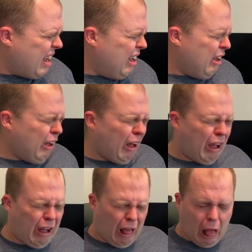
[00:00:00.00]

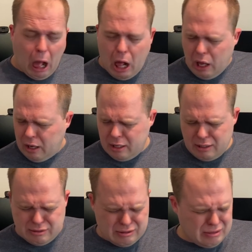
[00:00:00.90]
Ugh. Ugh.
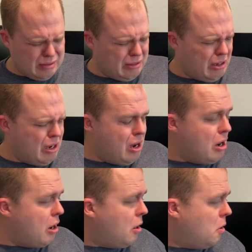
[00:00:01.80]
Oh.
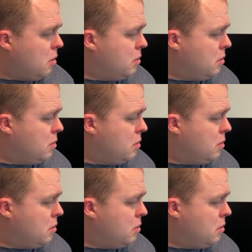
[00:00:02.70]
All